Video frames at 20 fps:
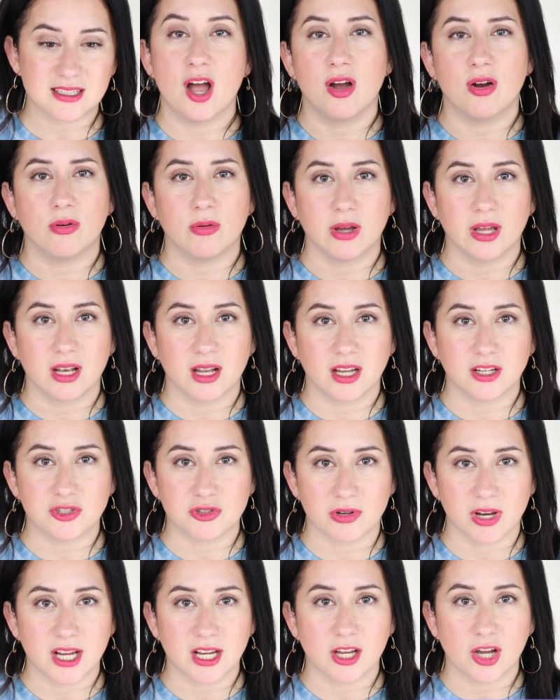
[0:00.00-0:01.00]
Oh, and I
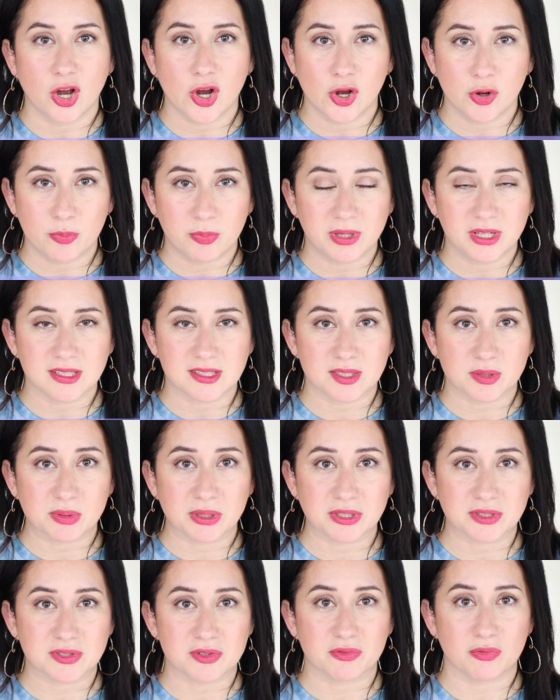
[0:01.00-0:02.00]
drank copious
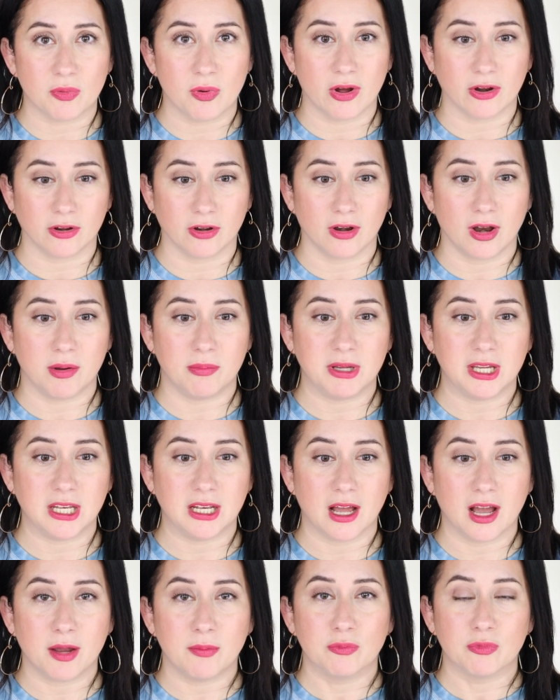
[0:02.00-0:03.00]
amounts of water. I
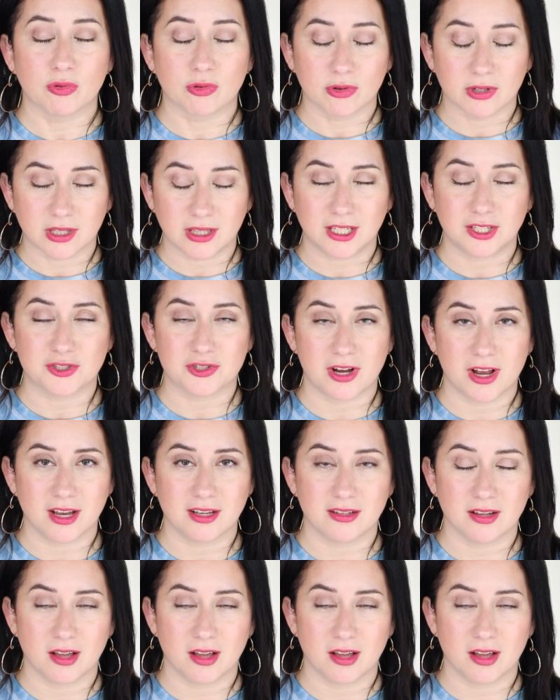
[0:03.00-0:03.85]
mean, I'm really trying